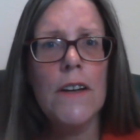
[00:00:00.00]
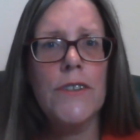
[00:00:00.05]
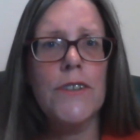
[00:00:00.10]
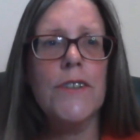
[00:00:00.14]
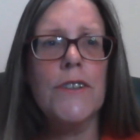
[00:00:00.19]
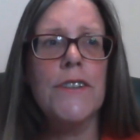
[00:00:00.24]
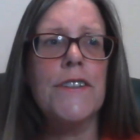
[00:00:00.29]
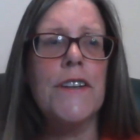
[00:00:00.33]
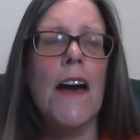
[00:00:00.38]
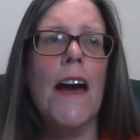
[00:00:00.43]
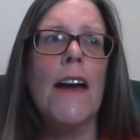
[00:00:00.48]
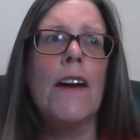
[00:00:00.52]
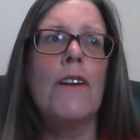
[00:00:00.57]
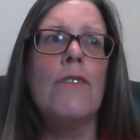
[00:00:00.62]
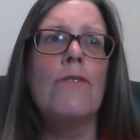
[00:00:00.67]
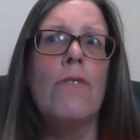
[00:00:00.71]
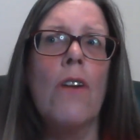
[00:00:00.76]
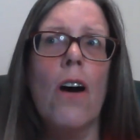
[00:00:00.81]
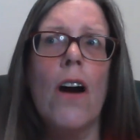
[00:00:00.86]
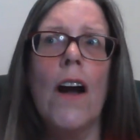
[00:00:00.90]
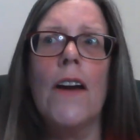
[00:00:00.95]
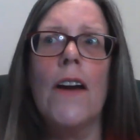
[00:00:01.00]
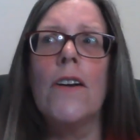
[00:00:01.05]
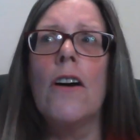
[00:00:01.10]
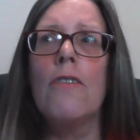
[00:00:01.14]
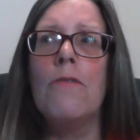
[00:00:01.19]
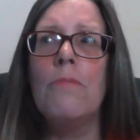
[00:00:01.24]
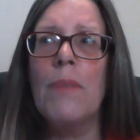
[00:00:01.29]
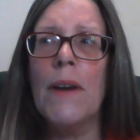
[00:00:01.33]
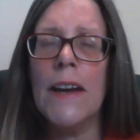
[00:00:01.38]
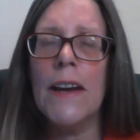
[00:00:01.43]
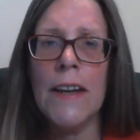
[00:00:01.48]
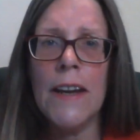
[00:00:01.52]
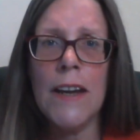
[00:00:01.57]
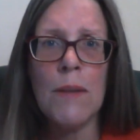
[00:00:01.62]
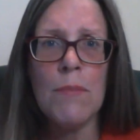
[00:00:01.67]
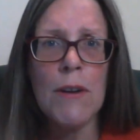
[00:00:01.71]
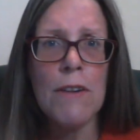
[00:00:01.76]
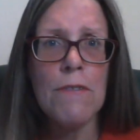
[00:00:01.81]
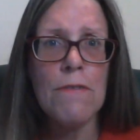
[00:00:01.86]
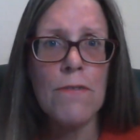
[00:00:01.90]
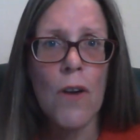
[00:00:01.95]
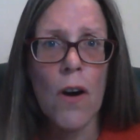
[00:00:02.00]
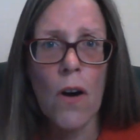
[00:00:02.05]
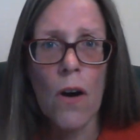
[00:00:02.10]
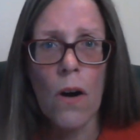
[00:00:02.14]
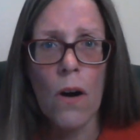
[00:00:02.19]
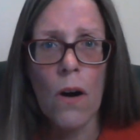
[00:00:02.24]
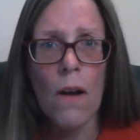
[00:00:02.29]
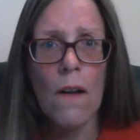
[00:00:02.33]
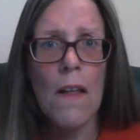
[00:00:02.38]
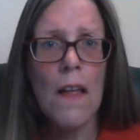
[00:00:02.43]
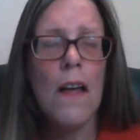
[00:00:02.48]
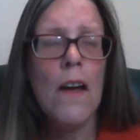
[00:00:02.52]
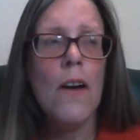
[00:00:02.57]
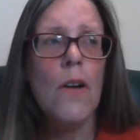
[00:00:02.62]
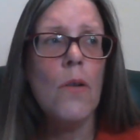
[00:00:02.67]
to say, right, I've been here before.